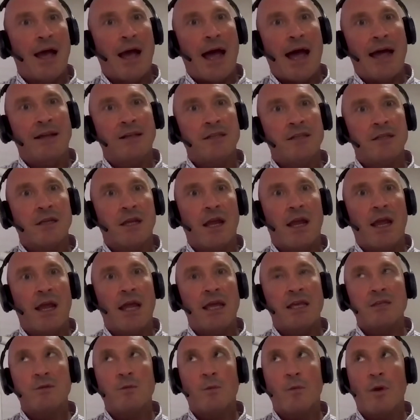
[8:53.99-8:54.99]
and
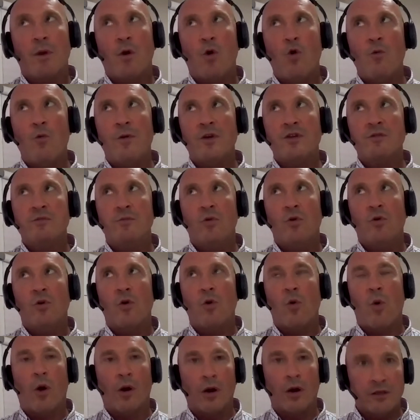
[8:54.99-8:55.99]
it's almost more
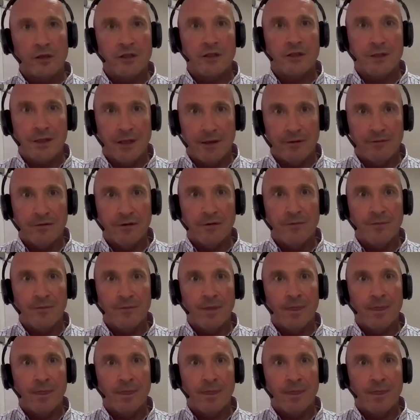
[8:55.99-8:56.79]
qualitative.